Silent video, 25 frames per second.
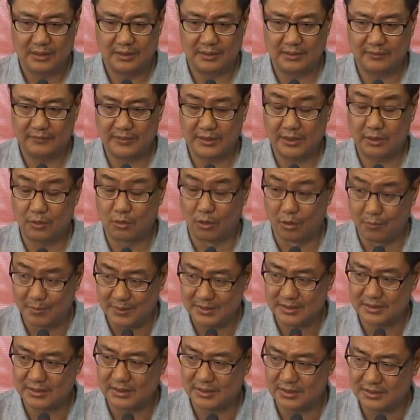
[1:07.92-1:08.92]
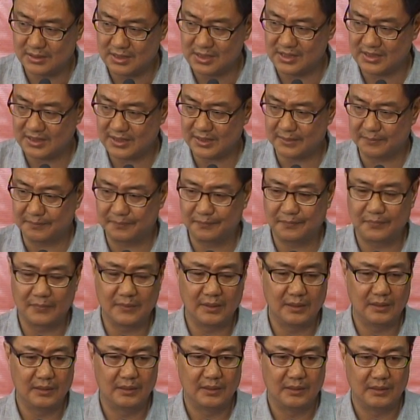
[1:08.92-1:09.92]
a very robust system
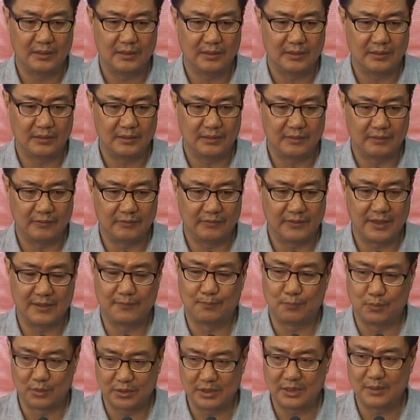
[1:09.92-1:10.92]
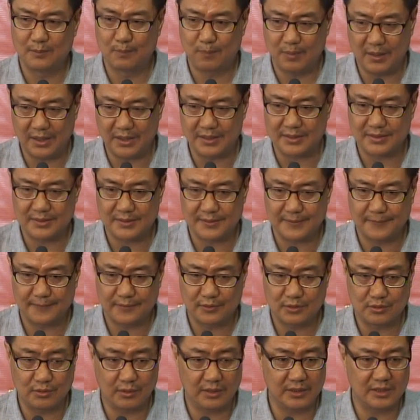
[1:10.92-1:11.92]
we have put in place.
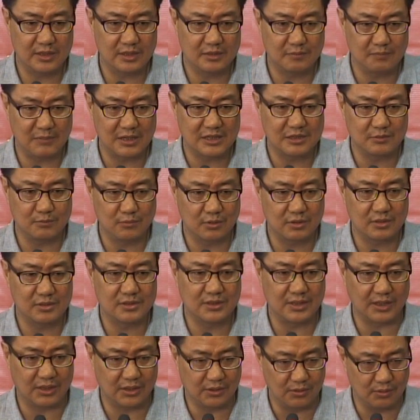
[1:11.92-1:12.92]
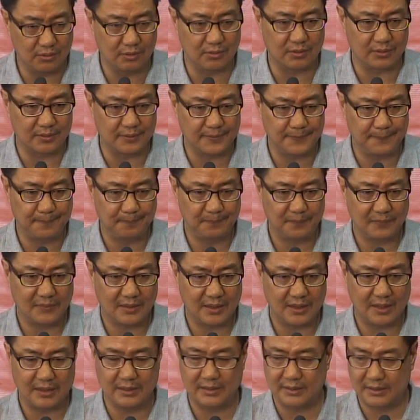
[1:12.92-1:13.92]
So it is much more secured.
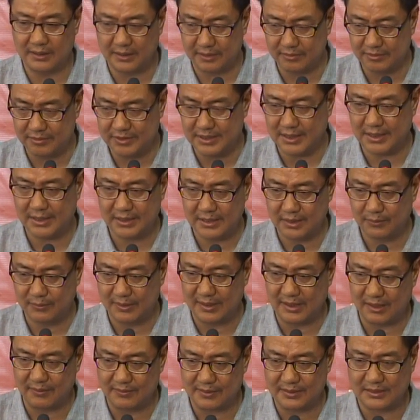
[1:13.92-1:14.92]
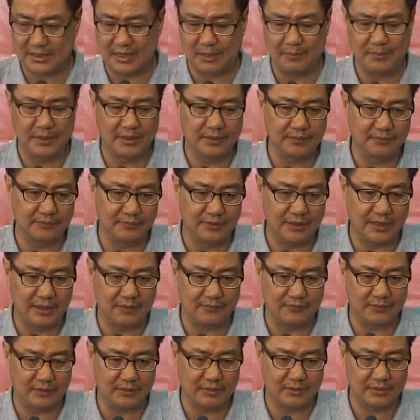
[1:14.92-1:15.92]
And recently while I was coming, we
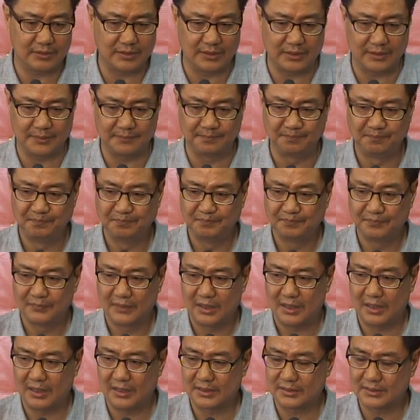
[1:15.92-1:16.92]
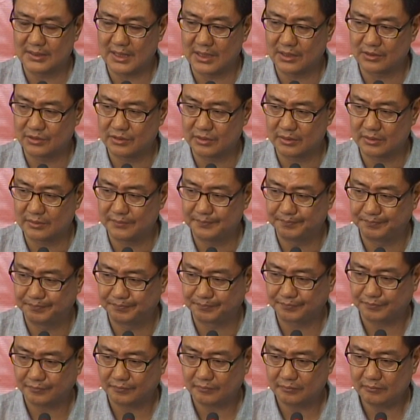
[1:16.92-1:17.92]
have already uh, sanctioned
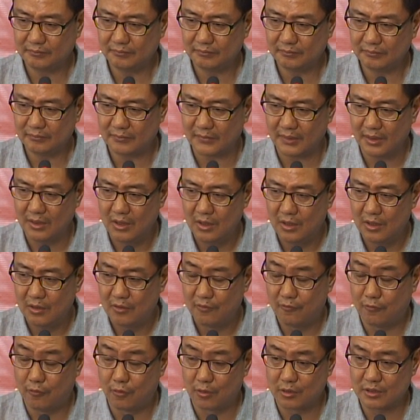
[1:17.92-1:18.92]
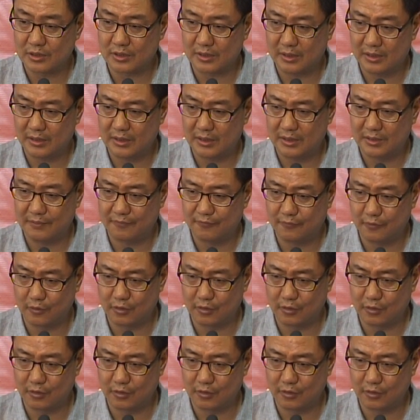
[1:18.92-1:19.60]
four, uh,